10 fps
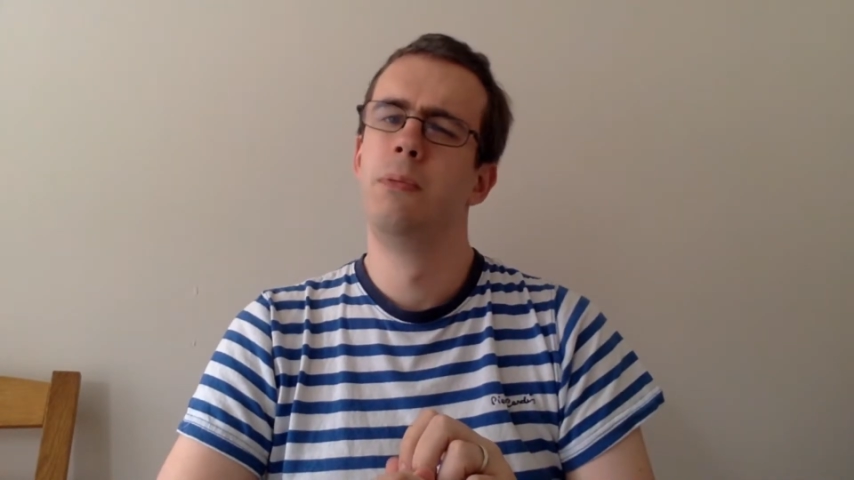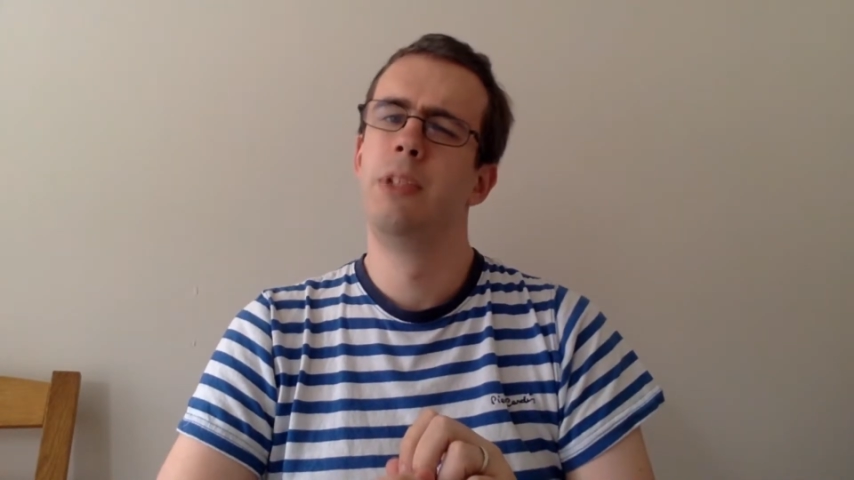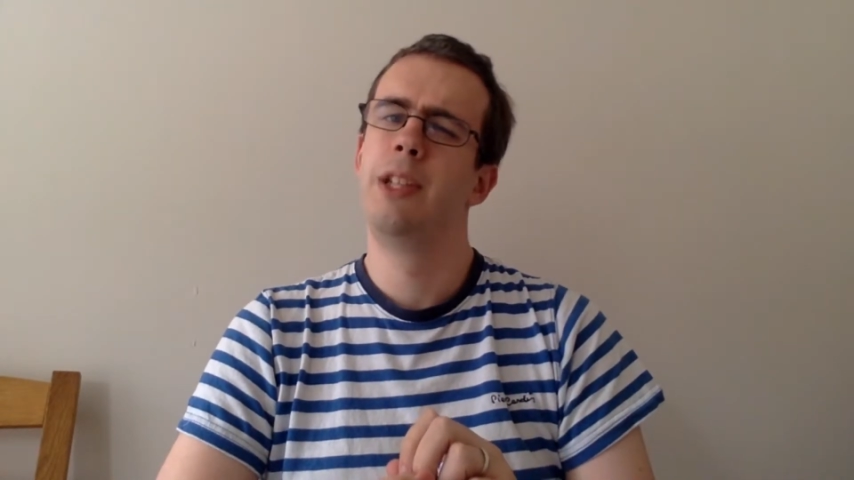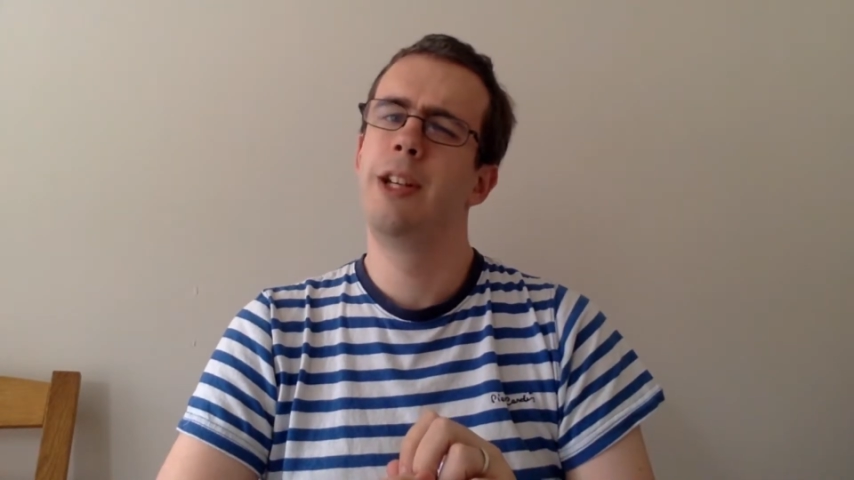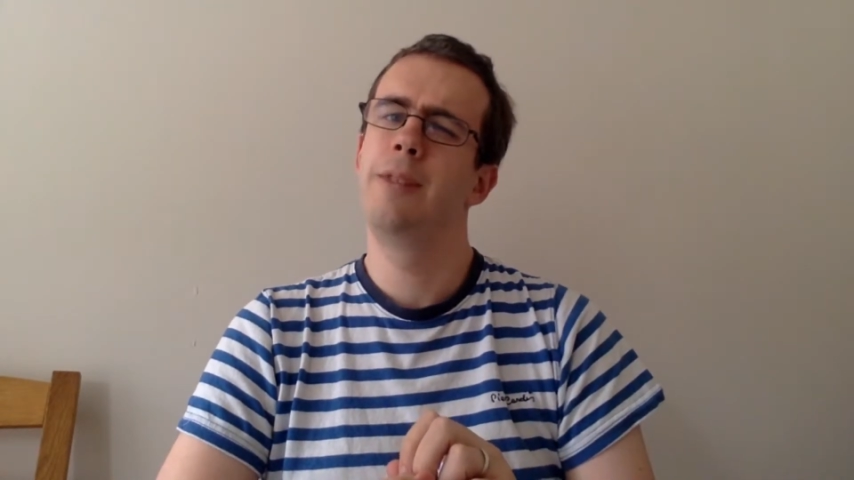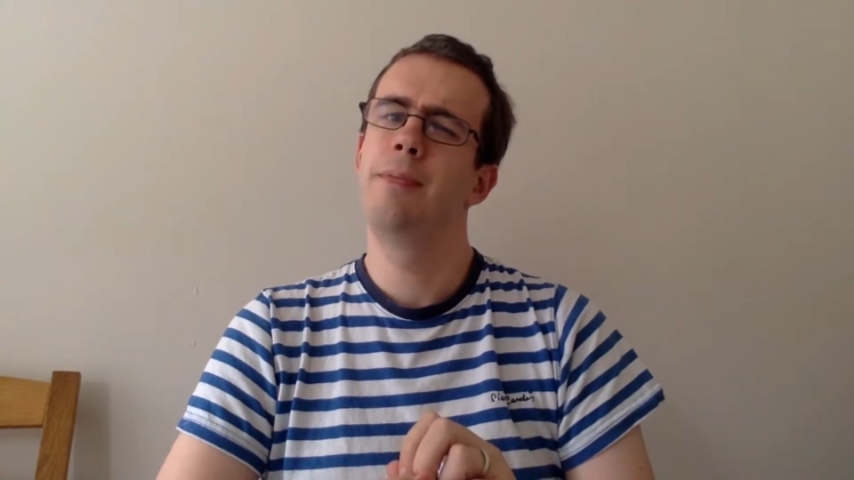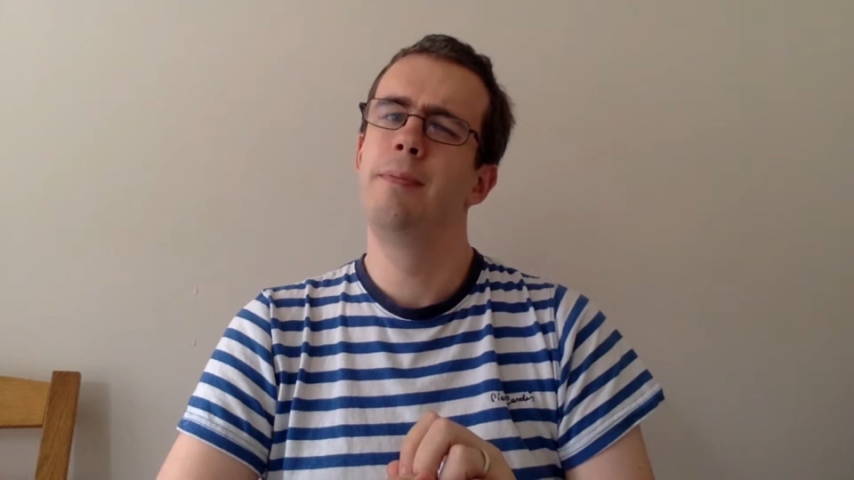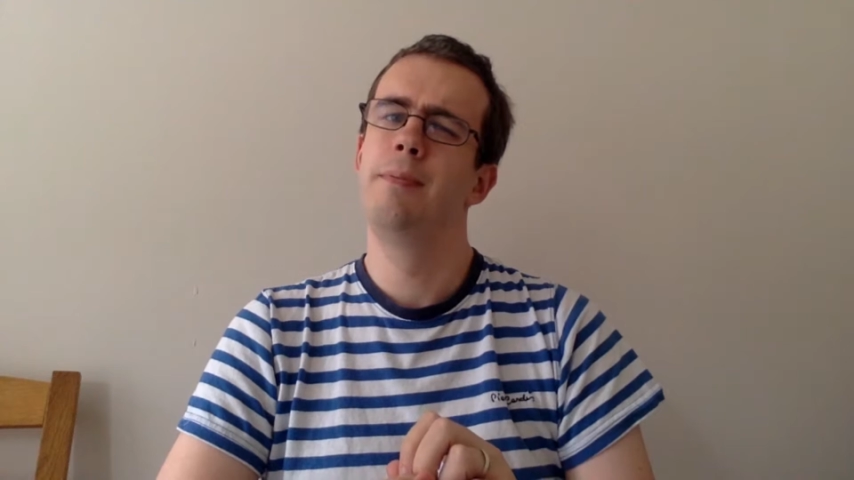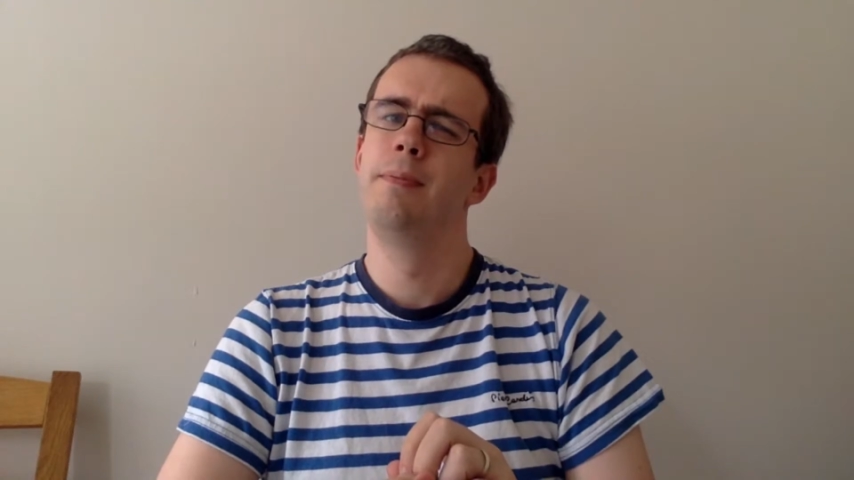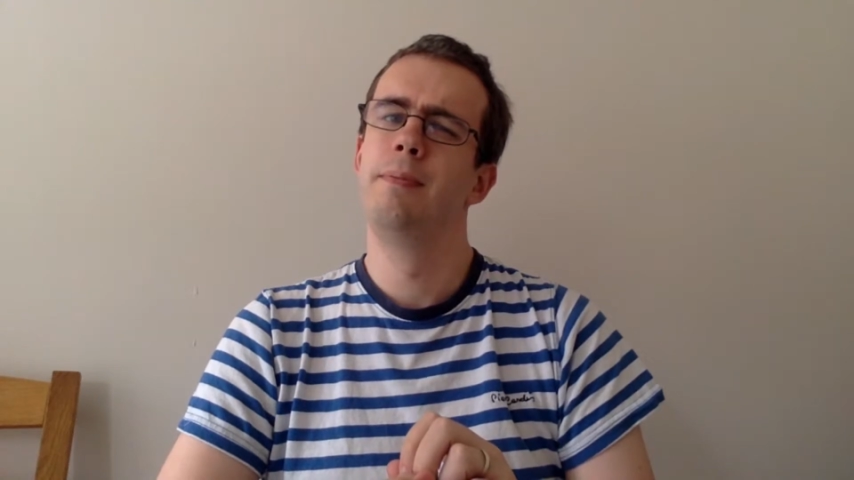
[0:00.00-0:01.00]
No?
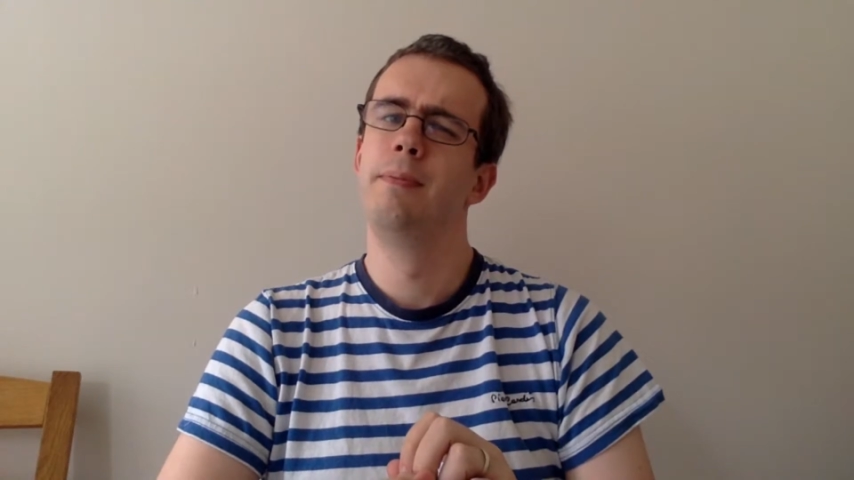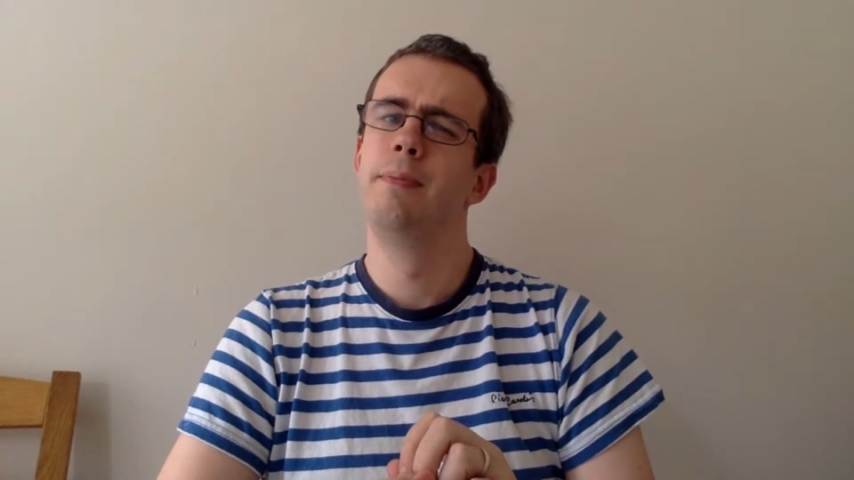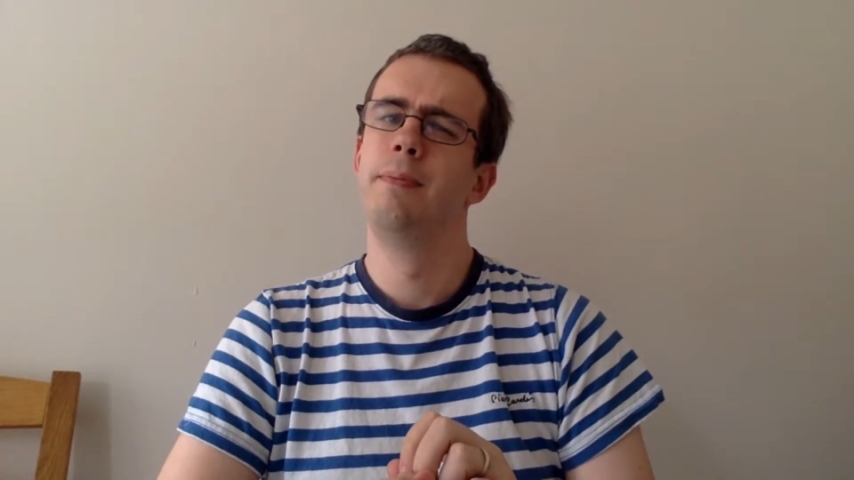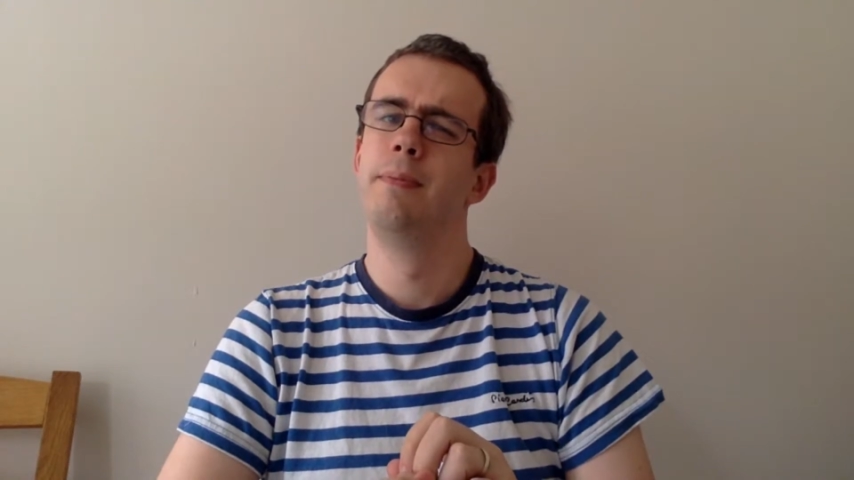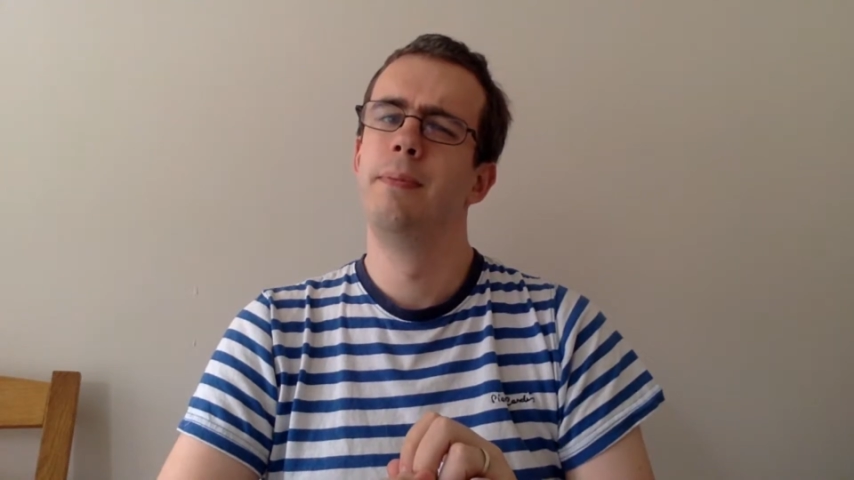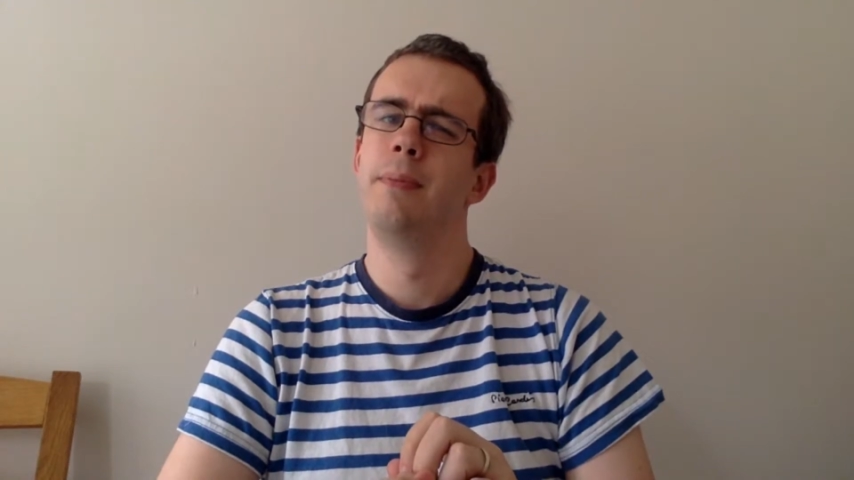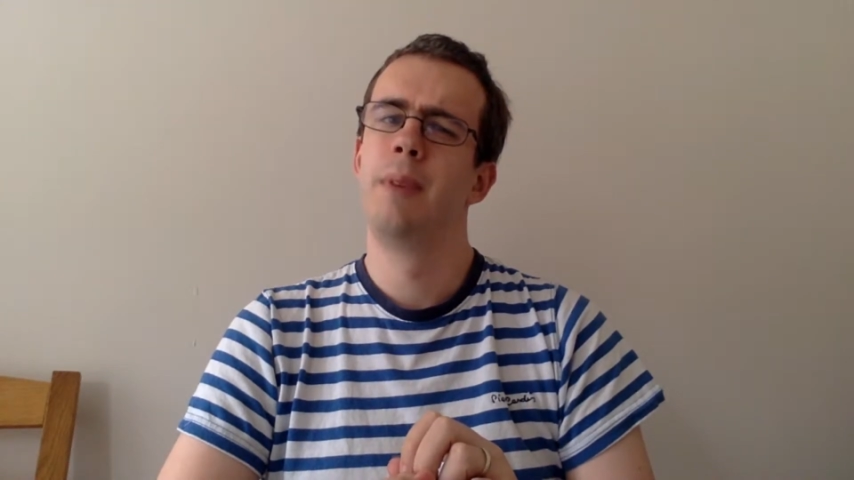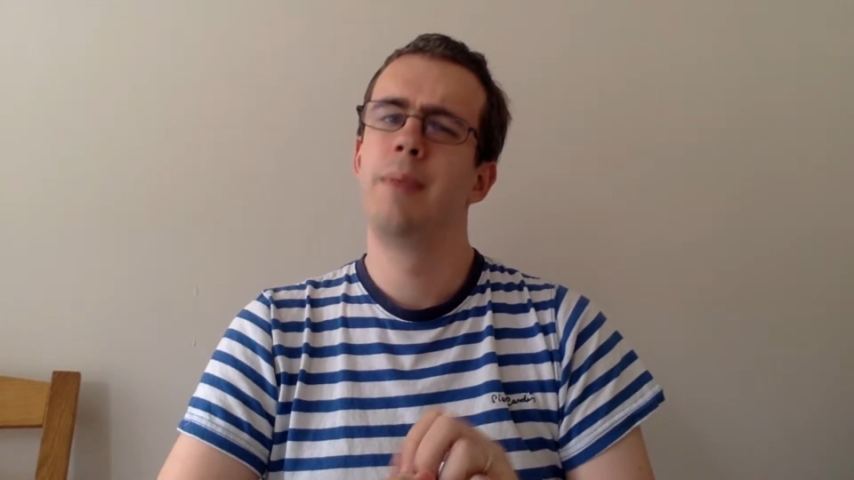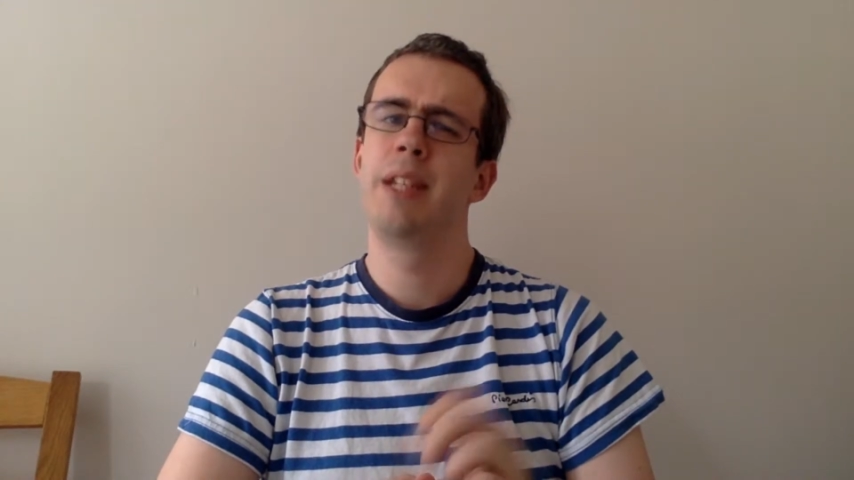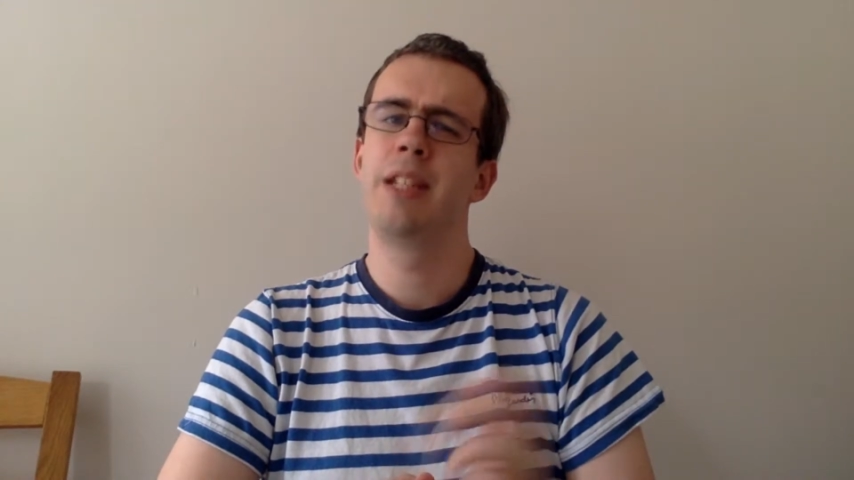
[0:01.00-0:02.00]

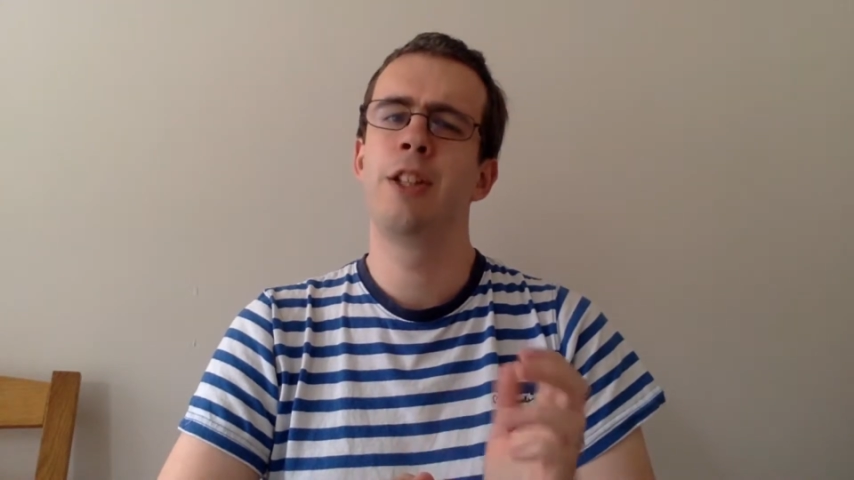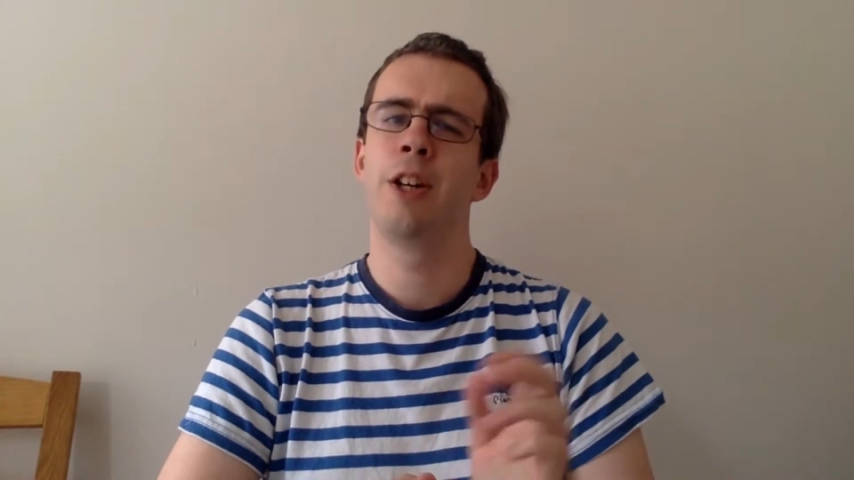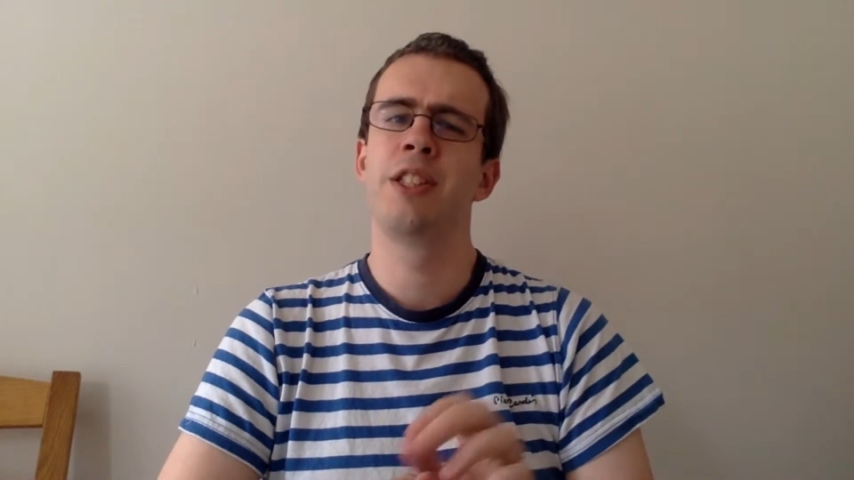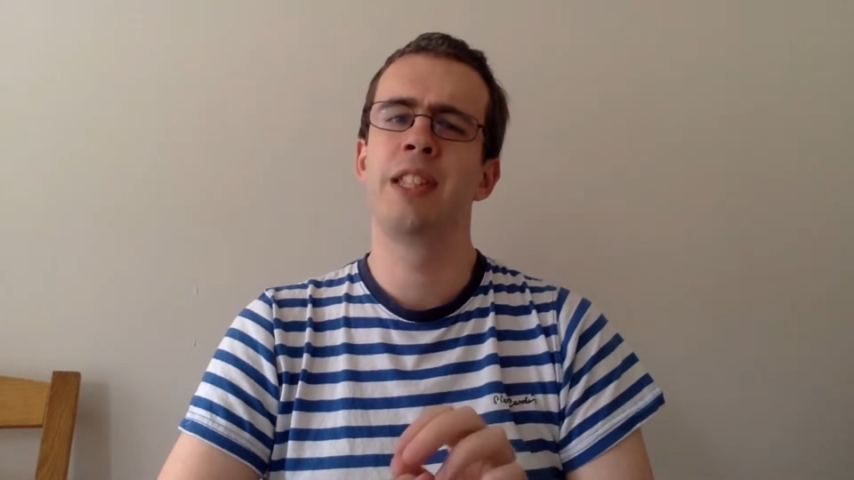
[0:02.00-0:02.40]
It does